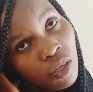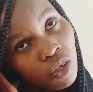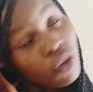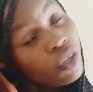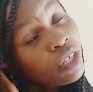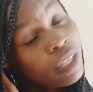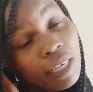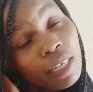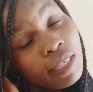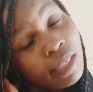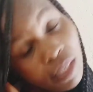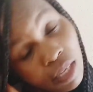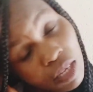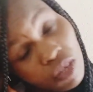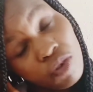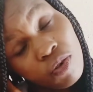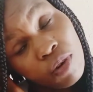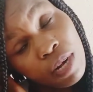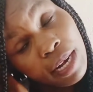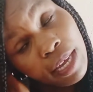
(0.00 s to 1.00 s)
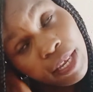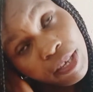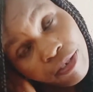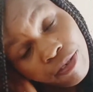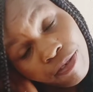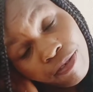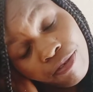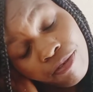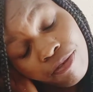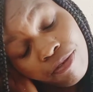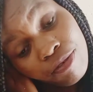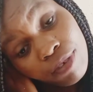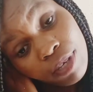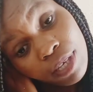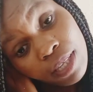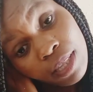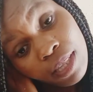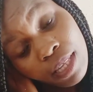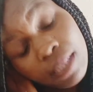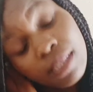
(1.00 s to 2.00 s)
not risking your life.
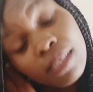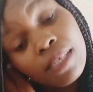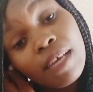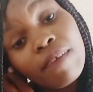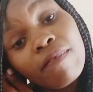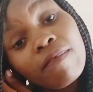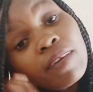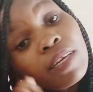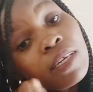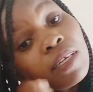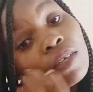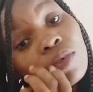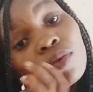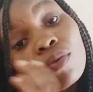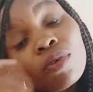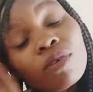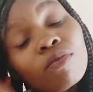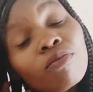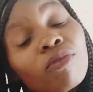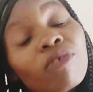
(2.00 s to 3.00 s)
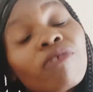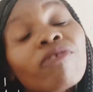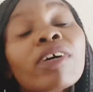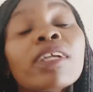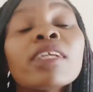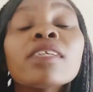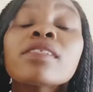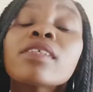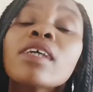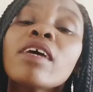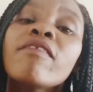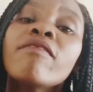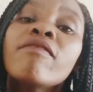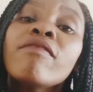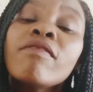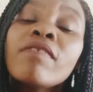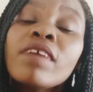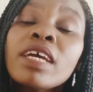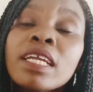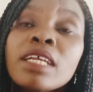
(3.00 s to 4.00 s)
That's a very good move and it's a
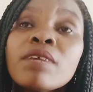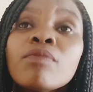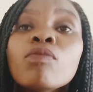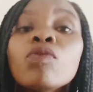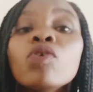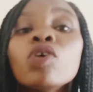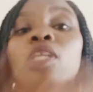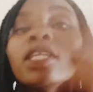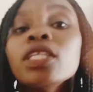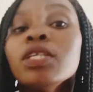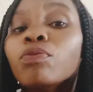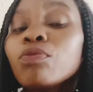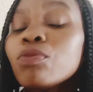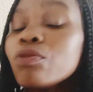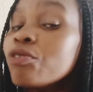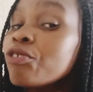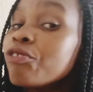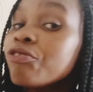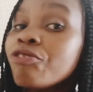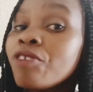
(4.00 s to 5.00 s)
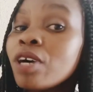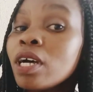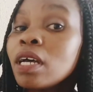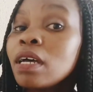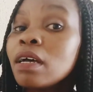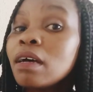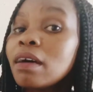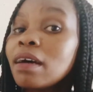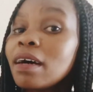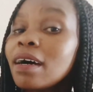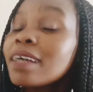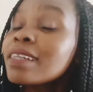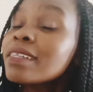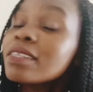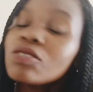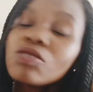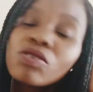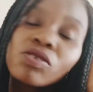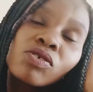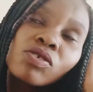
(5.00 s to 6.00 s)
very bold move.
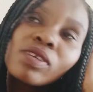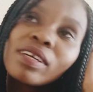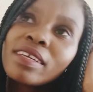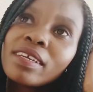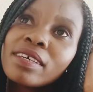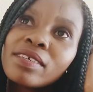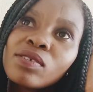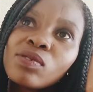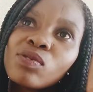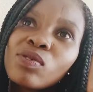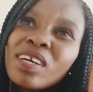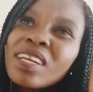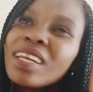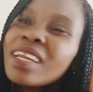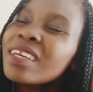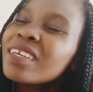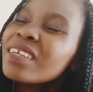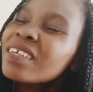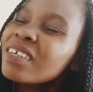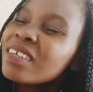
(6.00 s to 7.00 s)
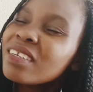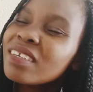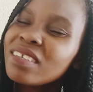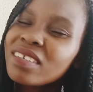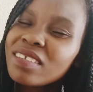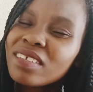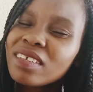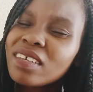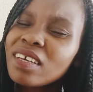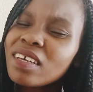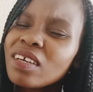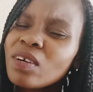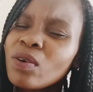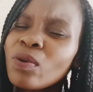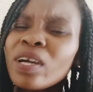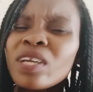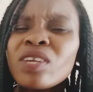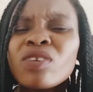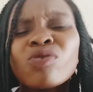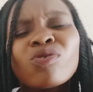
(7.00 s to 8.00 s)
It's also a nice one. Like,
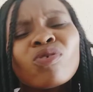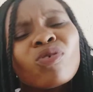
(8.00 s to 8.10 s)
why